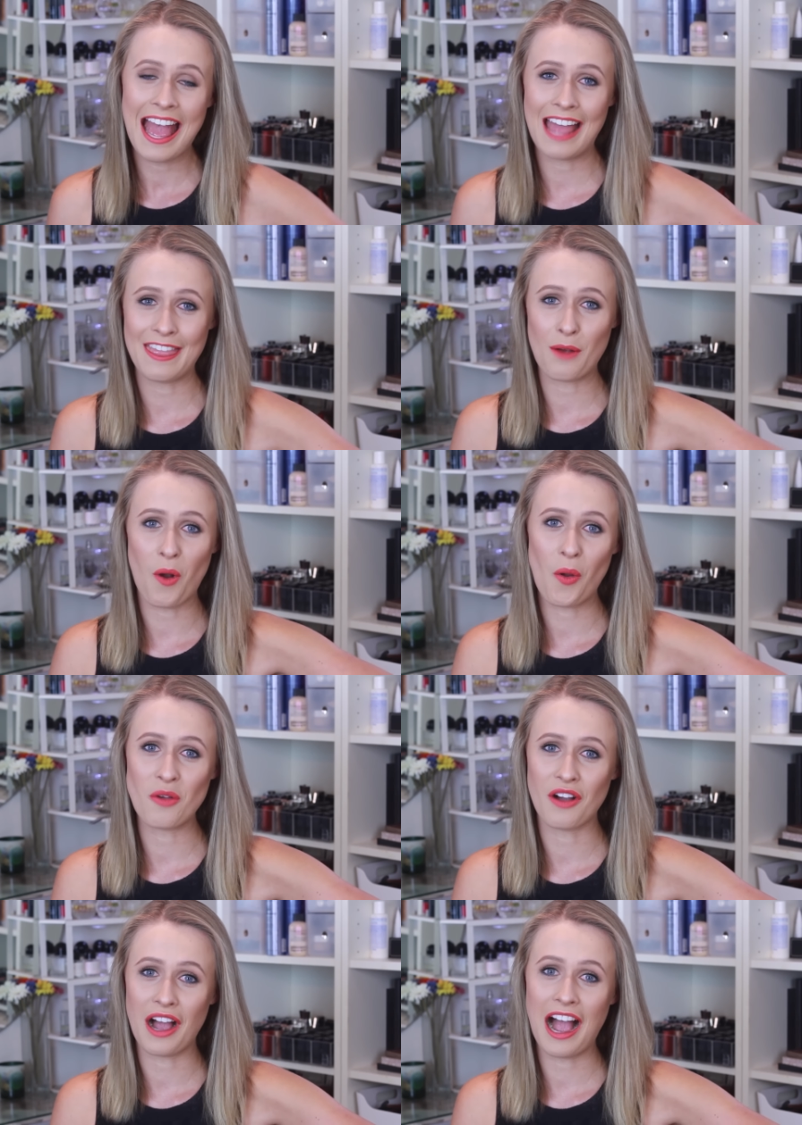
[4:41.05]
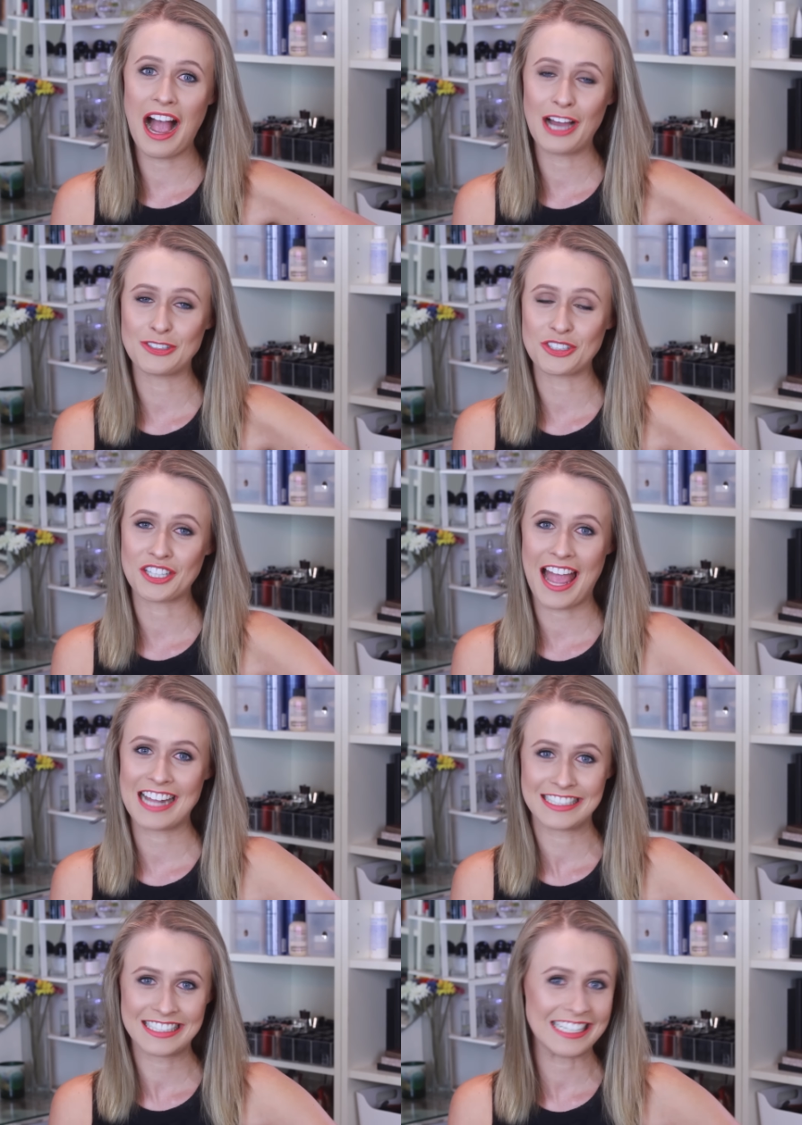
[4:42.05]
and there were over
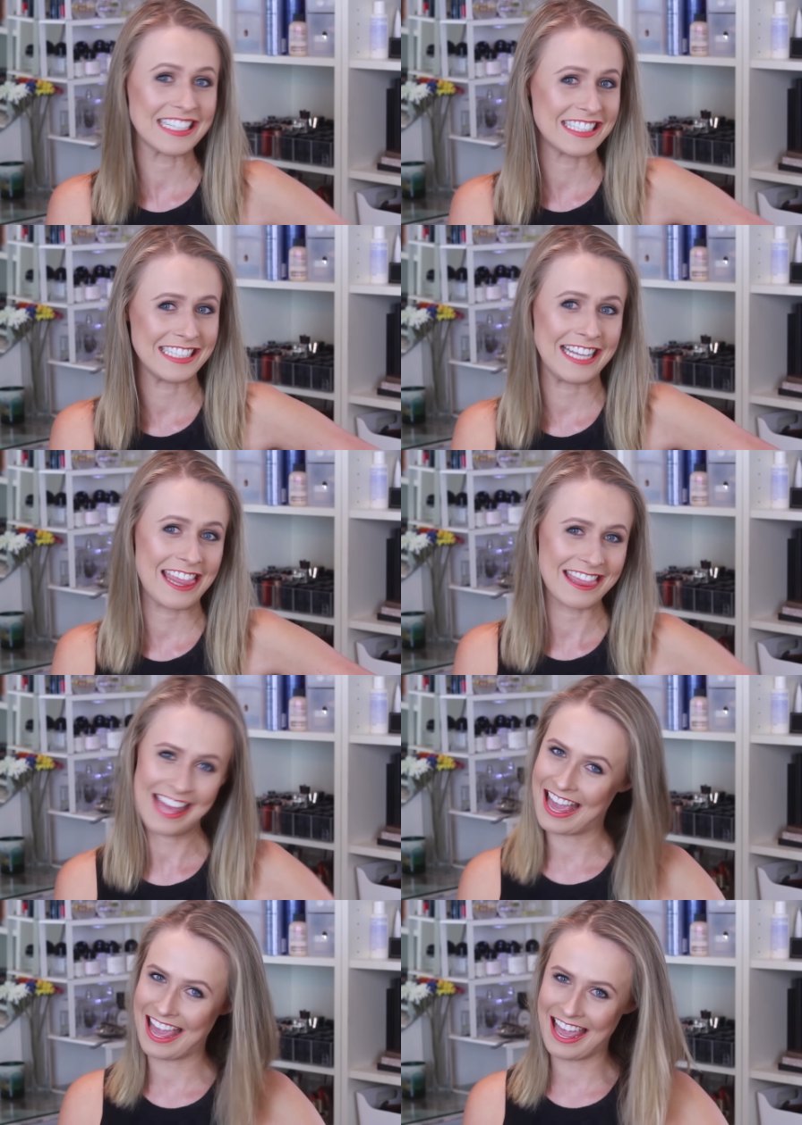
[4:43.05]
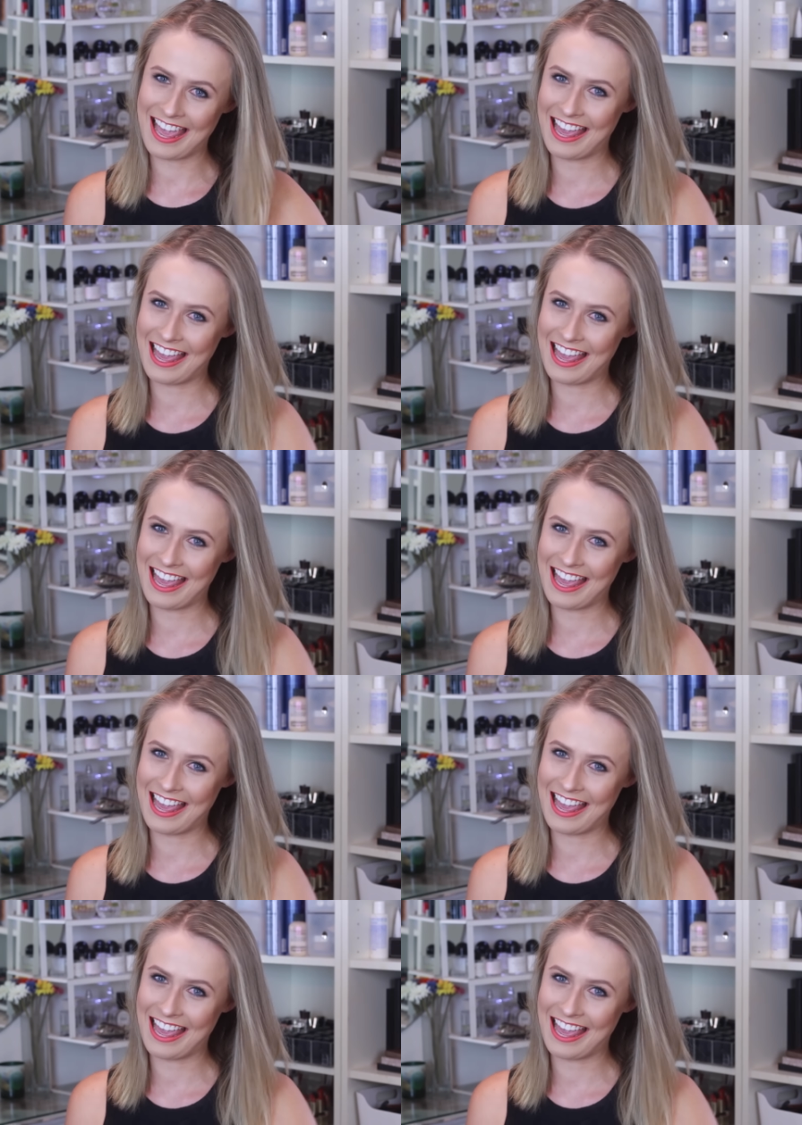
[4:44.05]
160 there.